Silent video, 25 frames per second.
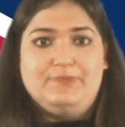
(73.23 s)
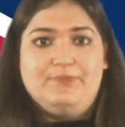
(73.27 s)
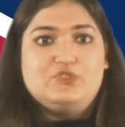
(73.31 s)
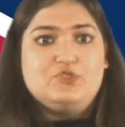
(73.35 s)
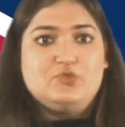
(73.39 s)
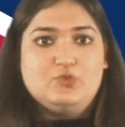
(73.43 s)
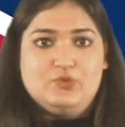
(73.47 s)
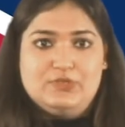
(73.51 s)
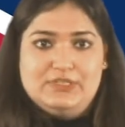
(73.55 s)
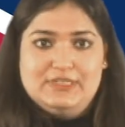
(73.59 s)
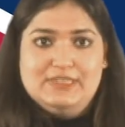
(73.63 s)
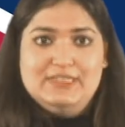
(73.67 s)

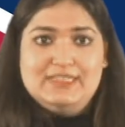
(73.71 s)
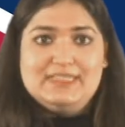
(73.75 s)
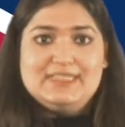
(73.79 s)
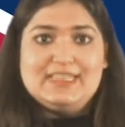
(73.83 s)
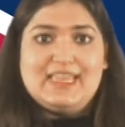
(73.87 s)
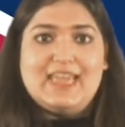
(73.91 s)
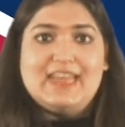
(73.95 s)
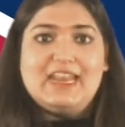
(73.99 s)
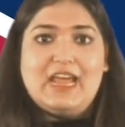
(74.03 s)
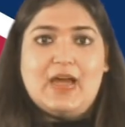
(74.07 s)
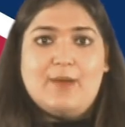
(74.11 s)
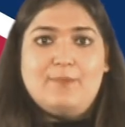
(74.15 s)
Students
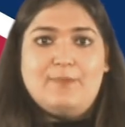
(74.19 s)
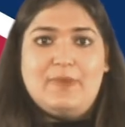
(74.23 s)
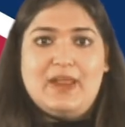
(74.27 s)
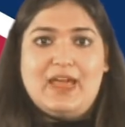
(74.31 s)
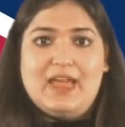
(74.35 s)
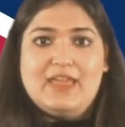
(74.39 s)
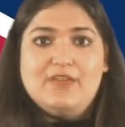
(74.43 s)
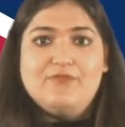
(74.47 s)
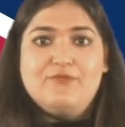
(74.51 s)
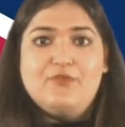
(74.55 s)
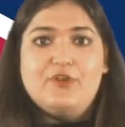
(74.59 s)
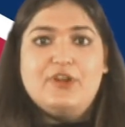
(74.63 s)
can
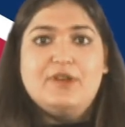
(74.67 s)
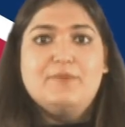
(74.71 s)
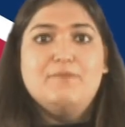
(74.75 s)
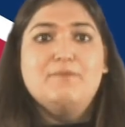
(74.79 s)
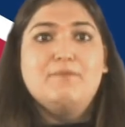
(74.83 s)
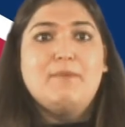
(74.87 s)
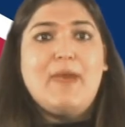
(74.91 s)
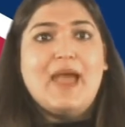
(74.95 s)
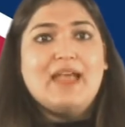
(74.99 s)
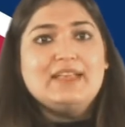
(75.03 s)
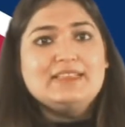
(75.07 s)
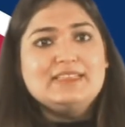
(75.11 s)
apply for a
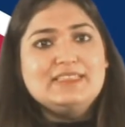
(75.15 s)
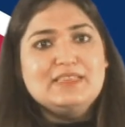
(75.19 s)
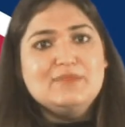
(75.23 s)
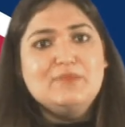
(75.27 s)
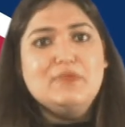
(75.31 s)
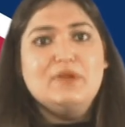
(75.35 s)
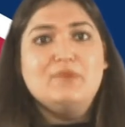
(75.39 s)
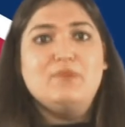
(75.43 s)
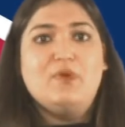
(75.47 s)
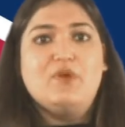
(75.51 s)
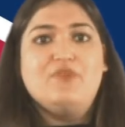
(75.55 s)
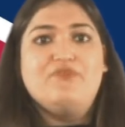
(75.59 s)

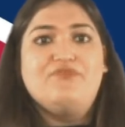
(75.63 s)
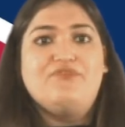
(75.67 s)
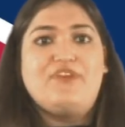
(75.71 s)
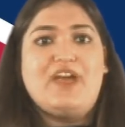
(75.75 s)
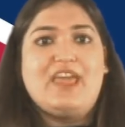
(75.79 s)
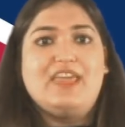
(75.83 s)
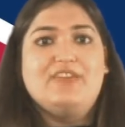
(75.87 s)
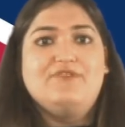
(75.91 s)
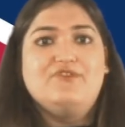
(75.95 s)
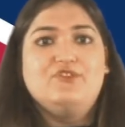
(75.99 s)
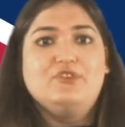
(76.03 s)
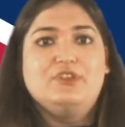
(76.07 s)
maximum of
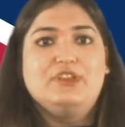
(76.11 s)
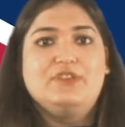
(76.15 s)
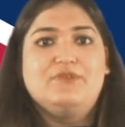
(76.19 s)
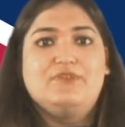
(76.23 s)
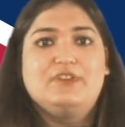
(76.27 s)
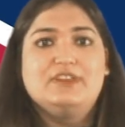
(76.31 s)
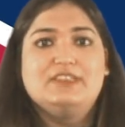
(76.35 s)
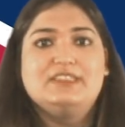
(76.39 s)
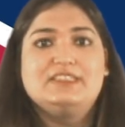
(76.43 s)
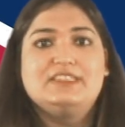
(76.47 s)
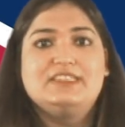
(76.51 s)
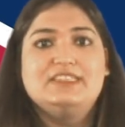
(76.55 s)
5
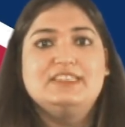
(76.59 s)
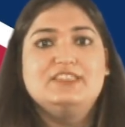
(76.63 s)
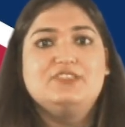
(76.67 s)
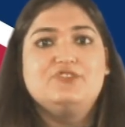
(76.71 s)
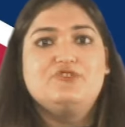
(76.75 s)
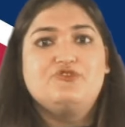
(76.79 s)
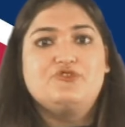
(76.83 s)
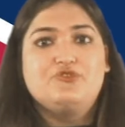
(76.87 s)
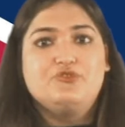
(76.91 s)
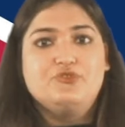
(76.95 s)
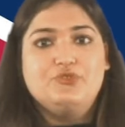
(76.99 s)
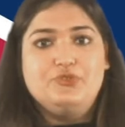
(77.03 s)
universities
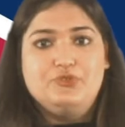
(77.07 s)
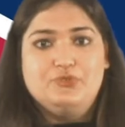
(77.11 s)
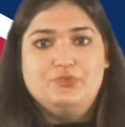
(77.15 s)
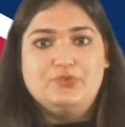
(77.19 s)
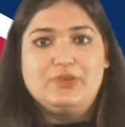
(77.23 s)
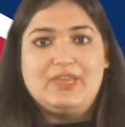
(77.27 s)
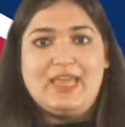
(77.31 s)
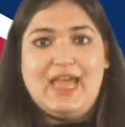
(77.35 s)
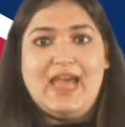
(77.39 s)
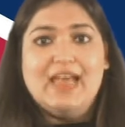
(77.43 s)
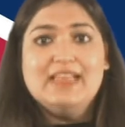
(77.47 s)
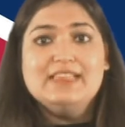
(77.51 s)
through
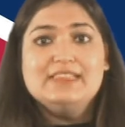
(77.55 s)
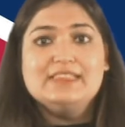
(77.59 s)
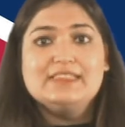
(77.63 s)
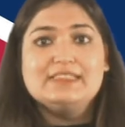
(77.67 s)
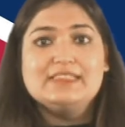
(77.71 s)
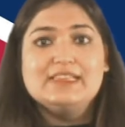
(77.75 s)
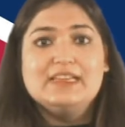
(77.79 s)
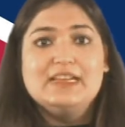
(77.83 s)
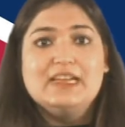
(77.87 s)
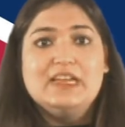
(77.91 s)
UCAS.